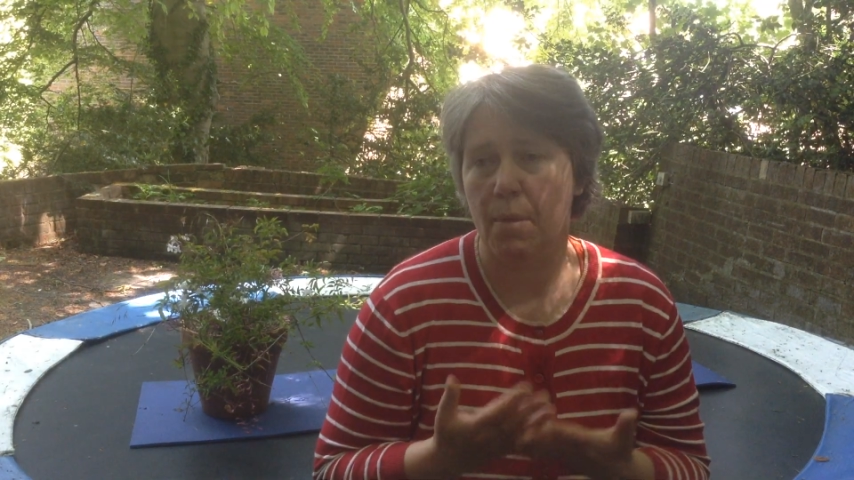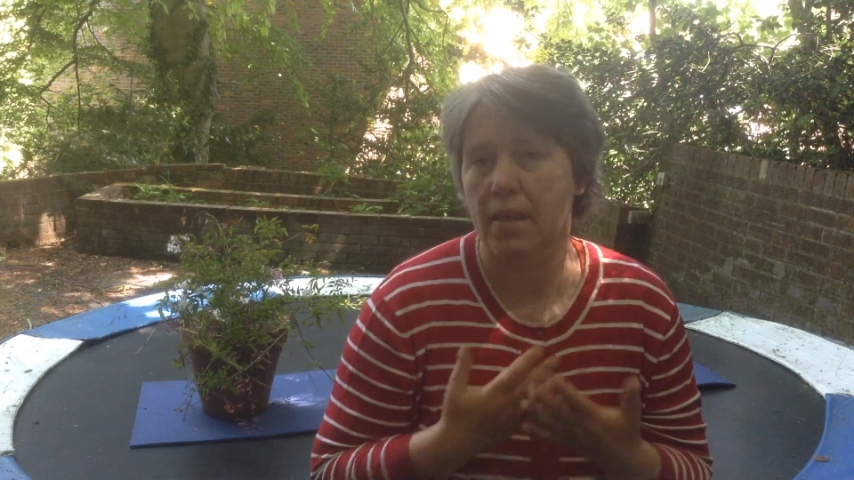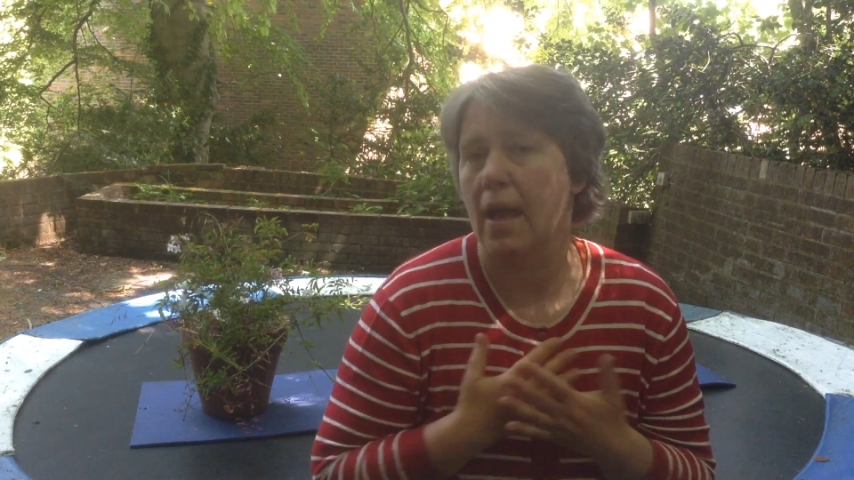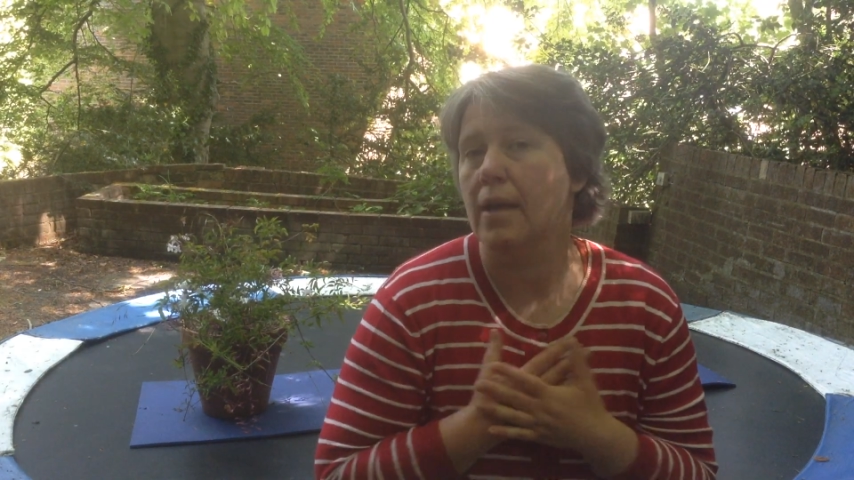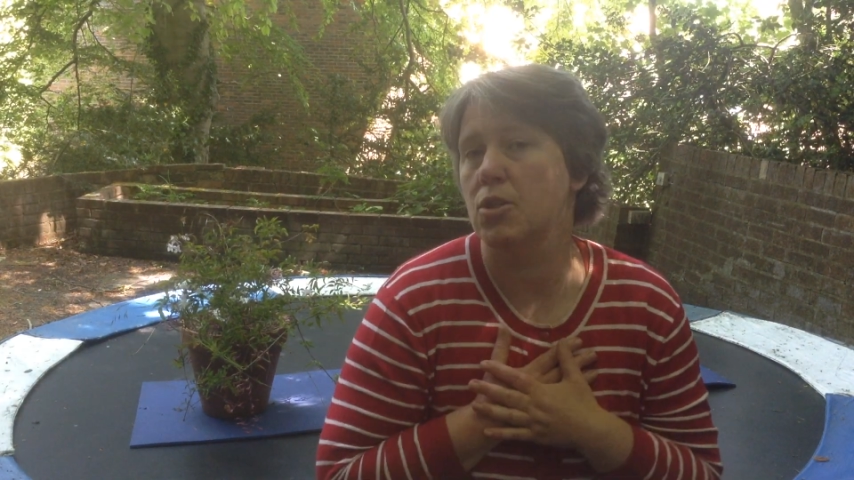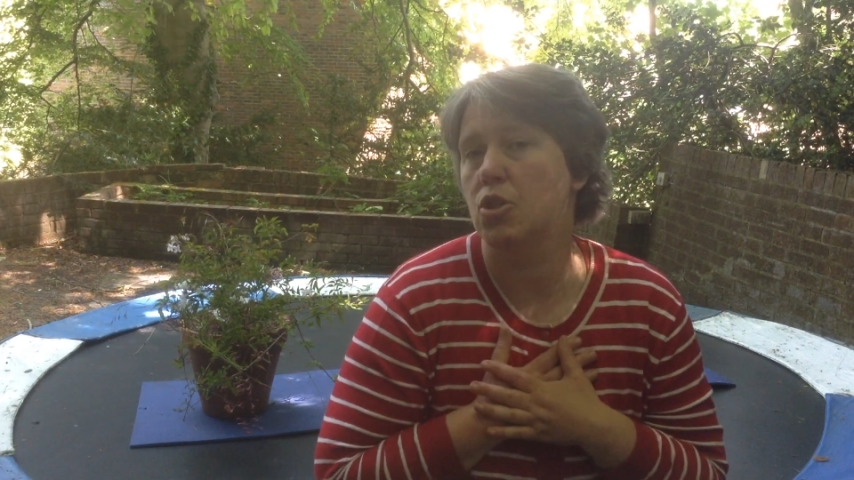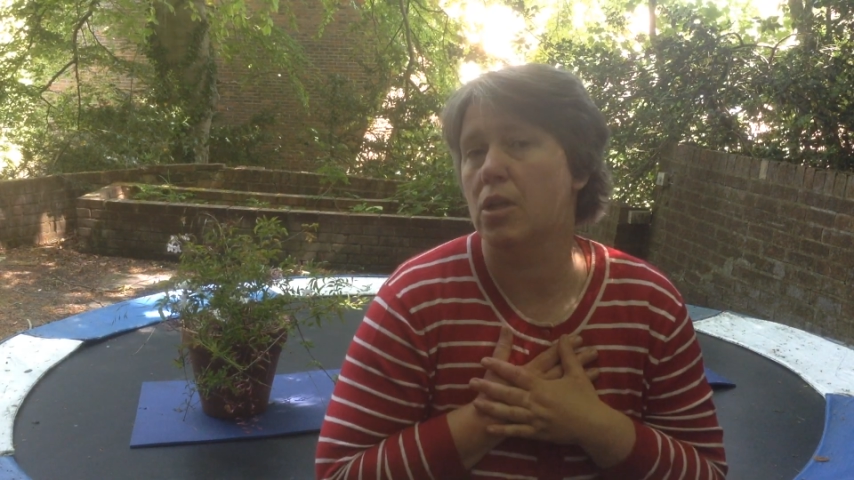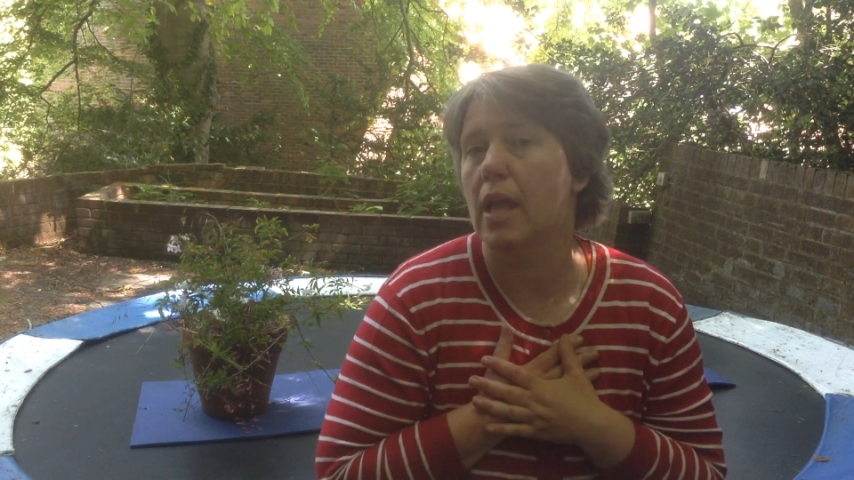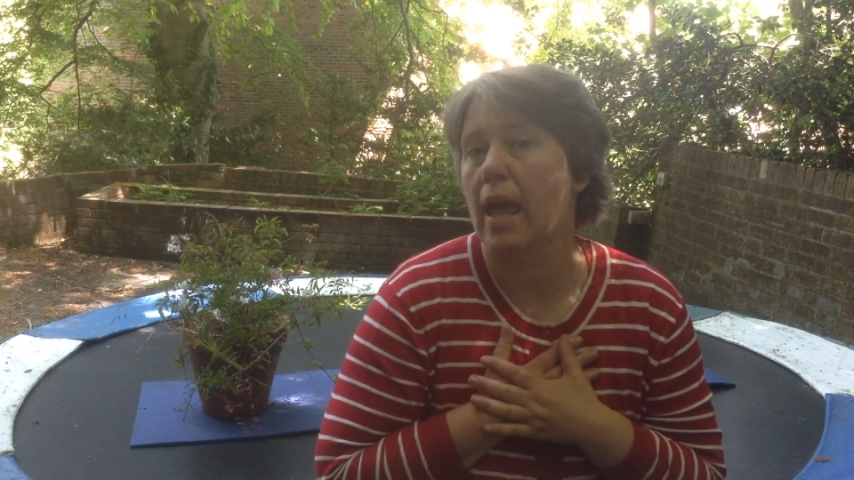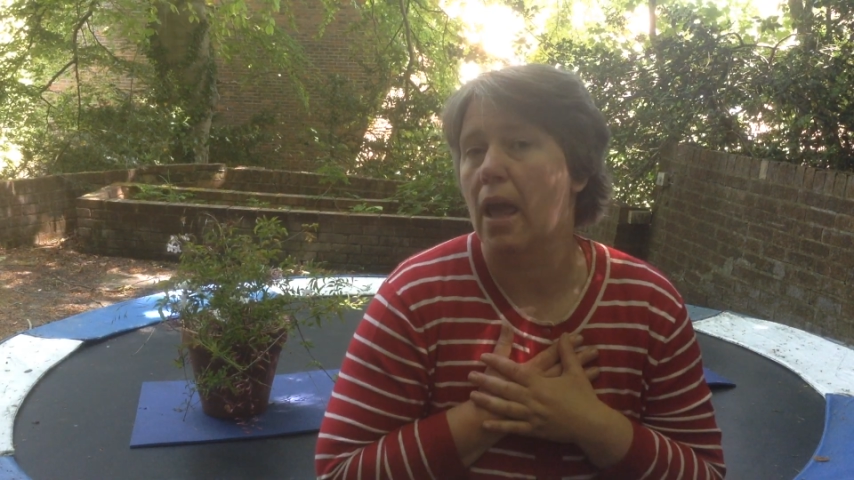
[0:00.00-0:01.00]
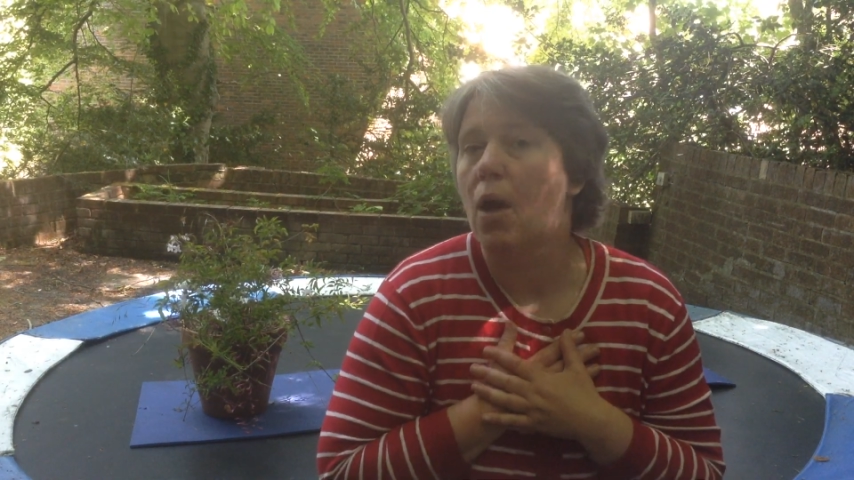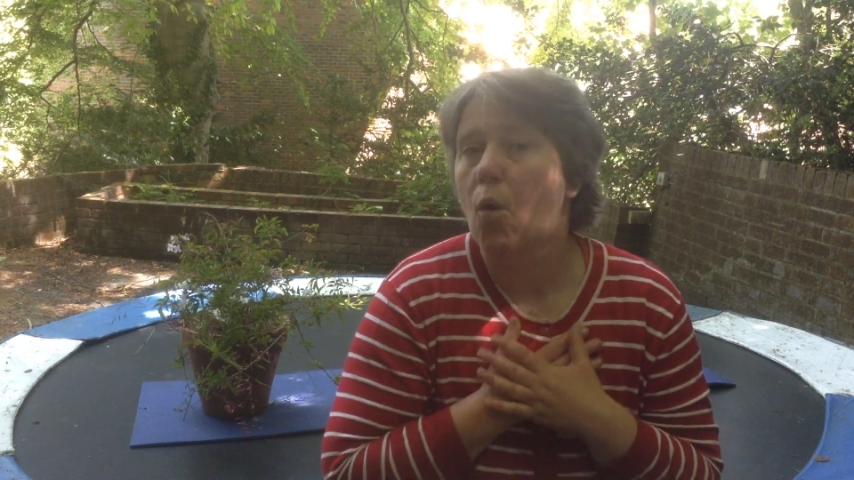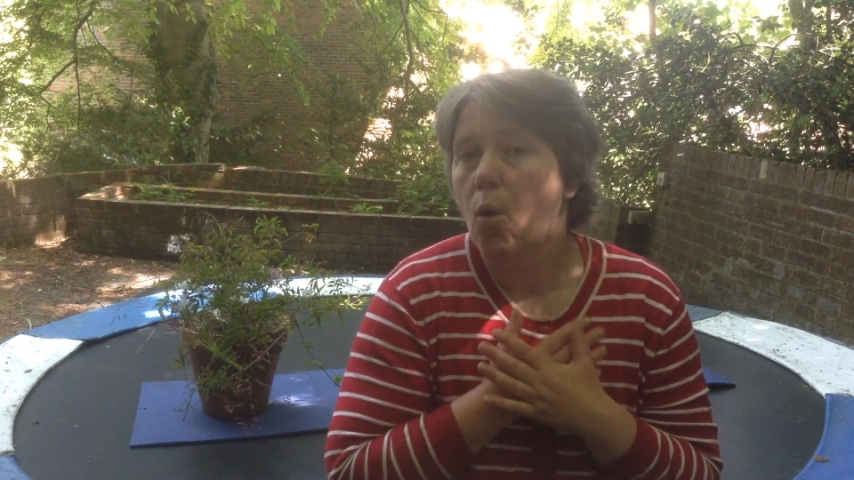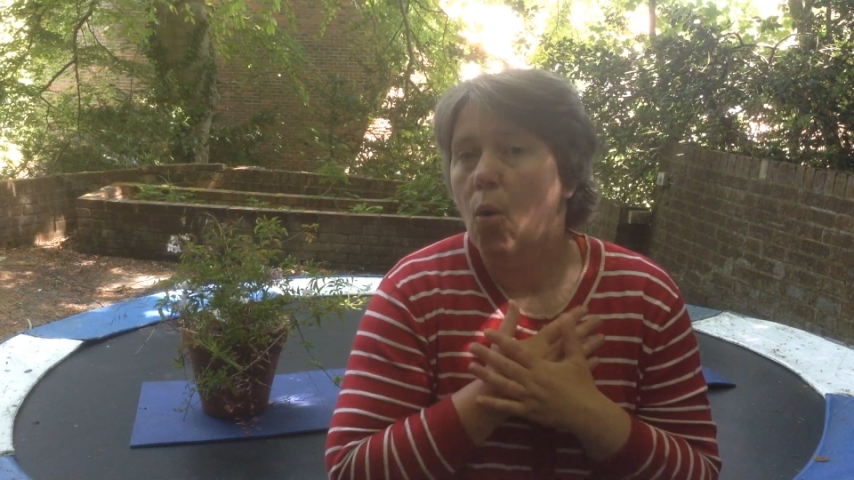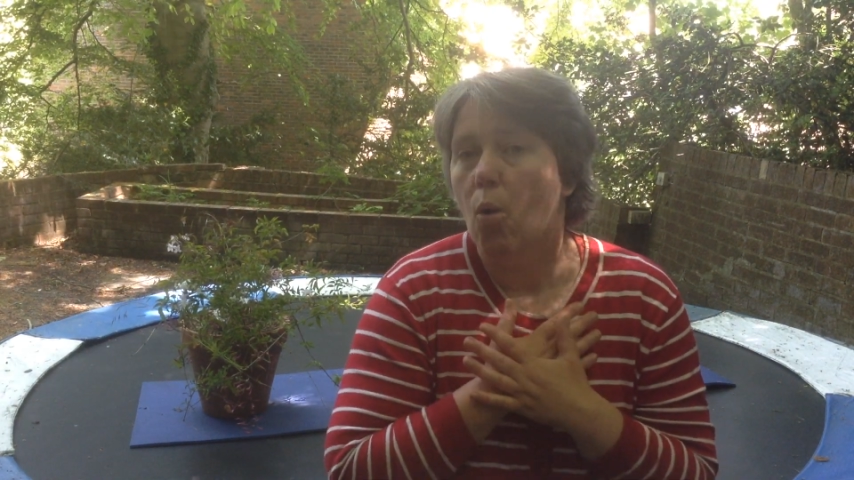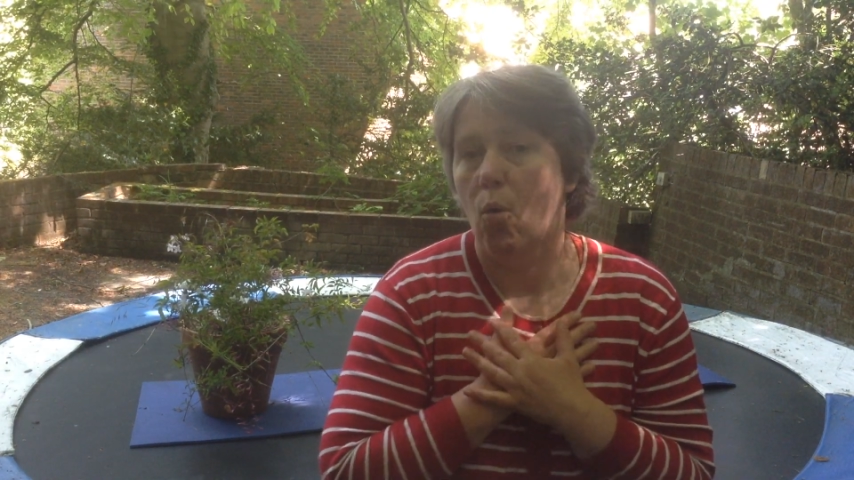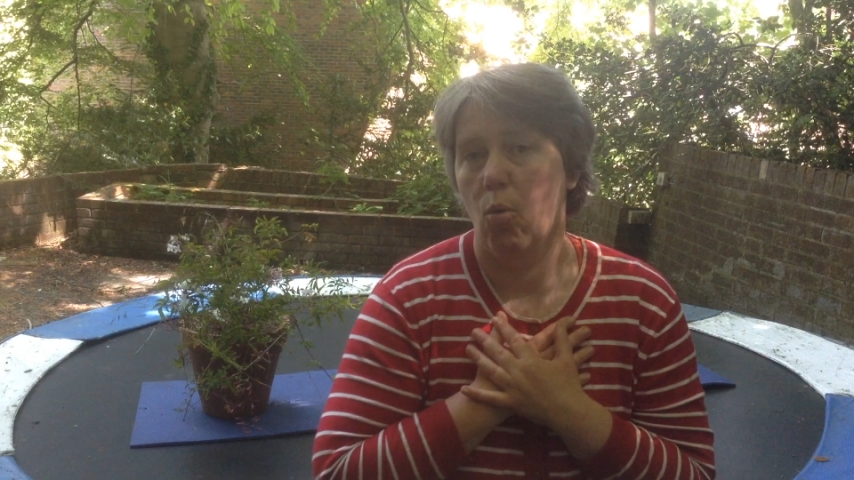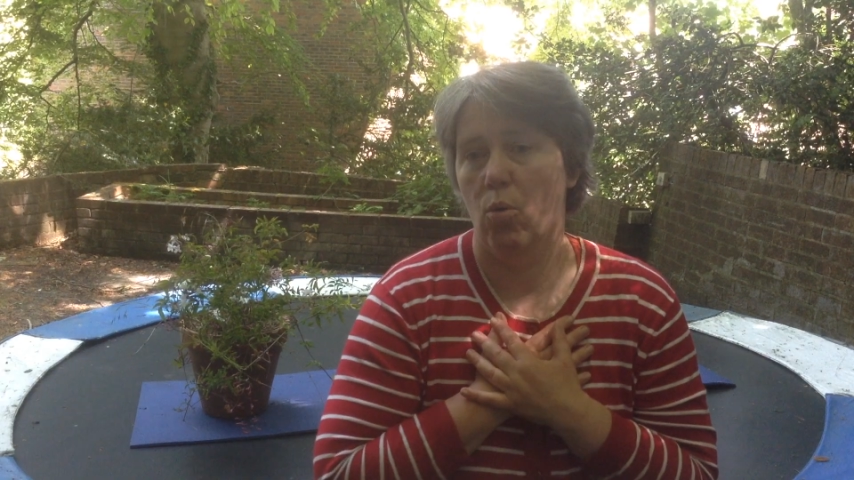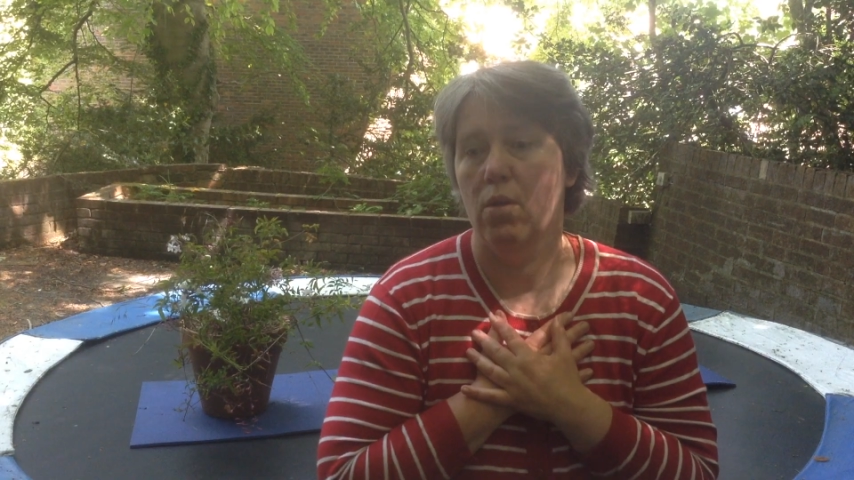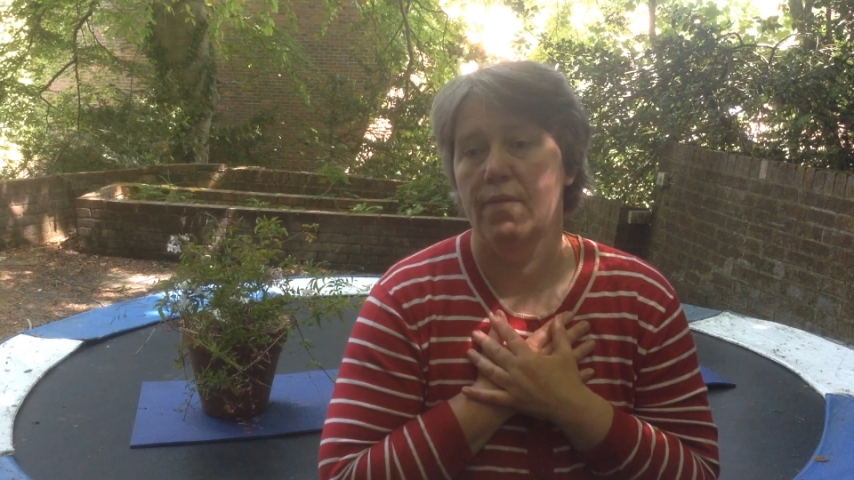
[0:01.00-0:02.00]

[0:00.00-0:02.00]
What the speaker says: But actually, all